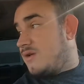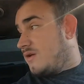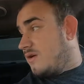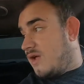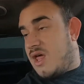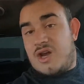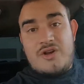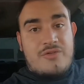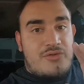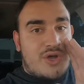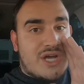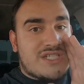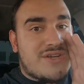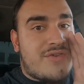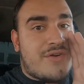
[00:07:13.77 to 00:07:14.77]
I don't know if you
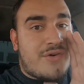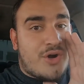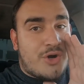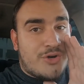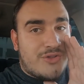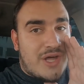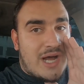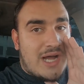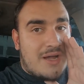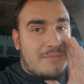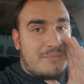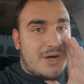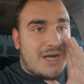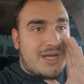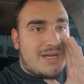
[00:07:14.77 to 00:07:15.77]
guys have ever heard that,
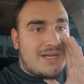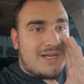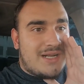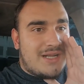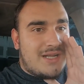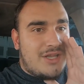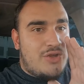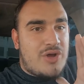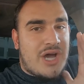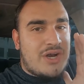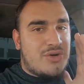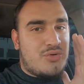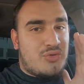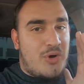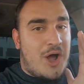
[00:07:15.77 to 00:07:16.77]
but you got to
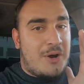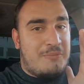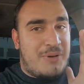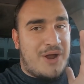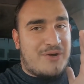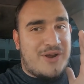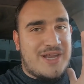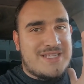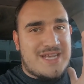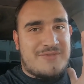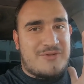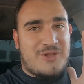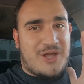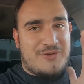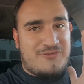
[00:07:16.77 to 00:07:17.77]
do rod bearings
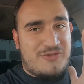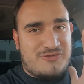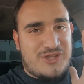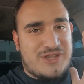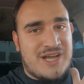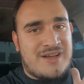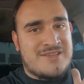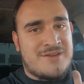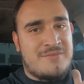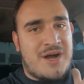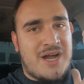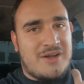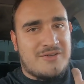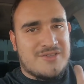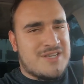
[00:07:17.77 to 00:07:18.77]
every like 50,000
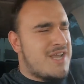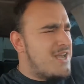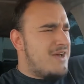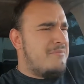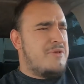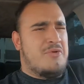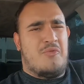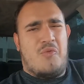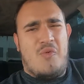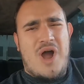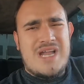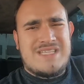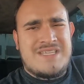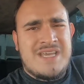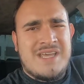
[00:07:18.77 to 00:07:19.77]
miles. I mean,
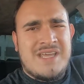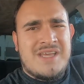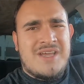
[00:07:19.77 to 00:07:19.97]
what?